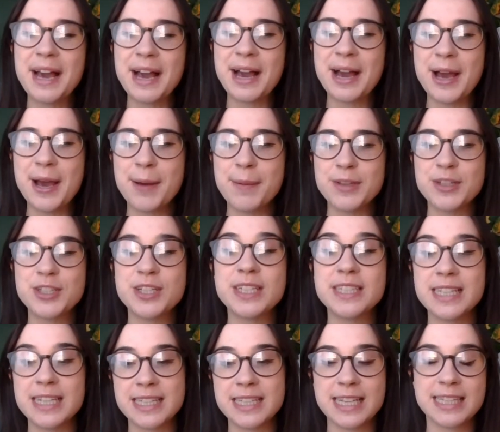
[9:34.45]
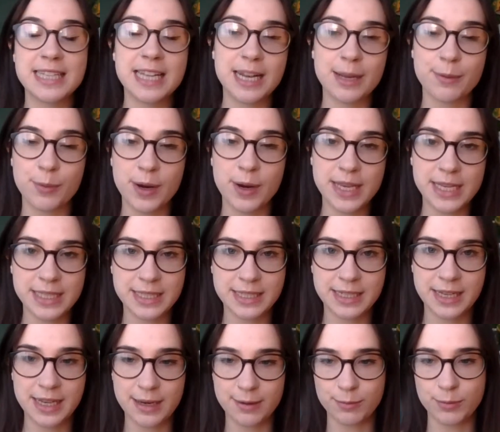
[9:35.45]
And she says they celebrate
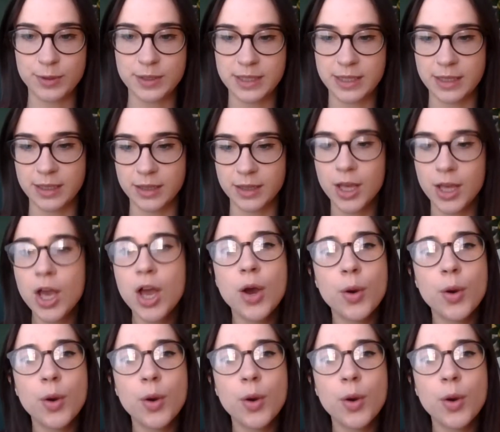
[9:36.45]
Easter in Brazil.